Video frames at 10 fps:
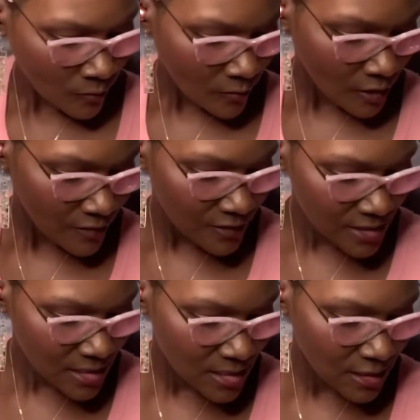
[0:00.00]
this
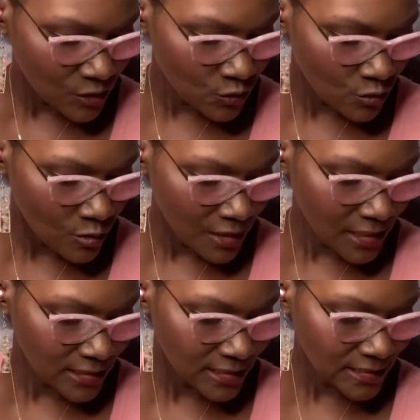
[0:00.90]
is a
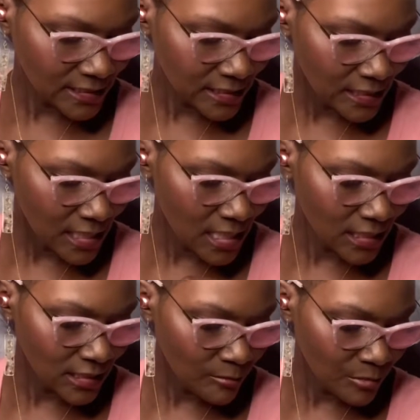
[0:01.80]
dual-ended sleek
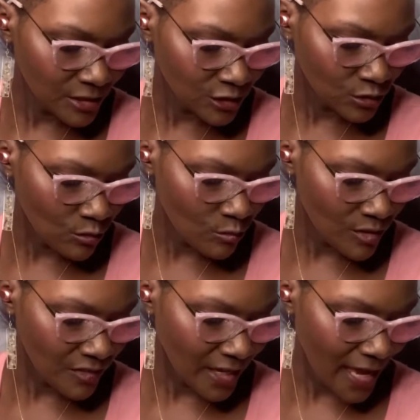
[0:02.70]
lip pencil
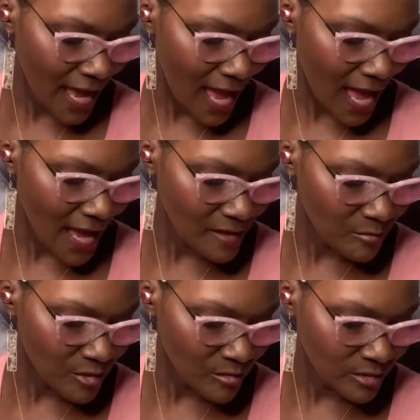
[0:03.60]
with a high
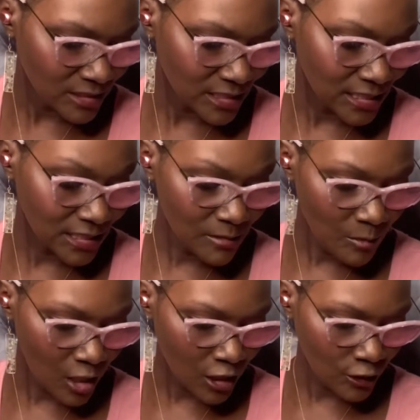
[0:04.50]
pigmented lip
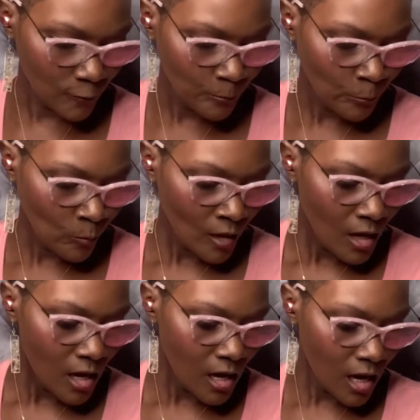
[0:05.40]
color
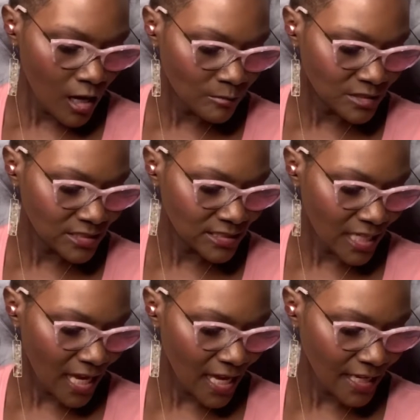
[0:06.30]
um,
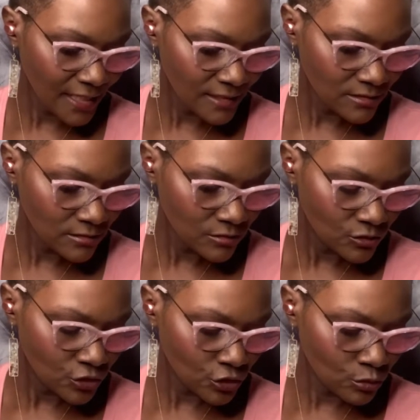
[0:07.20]
designed
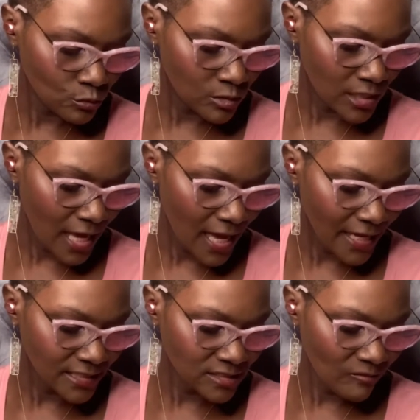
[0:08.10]
to
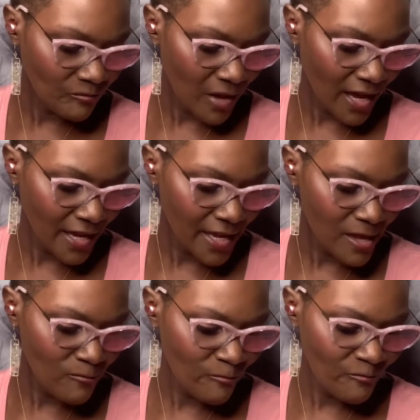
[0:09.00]
line, define,
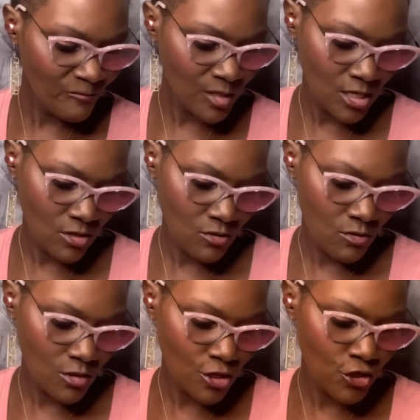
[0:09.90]
and
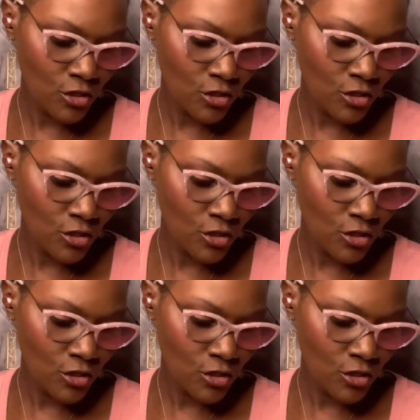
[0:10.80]
fill your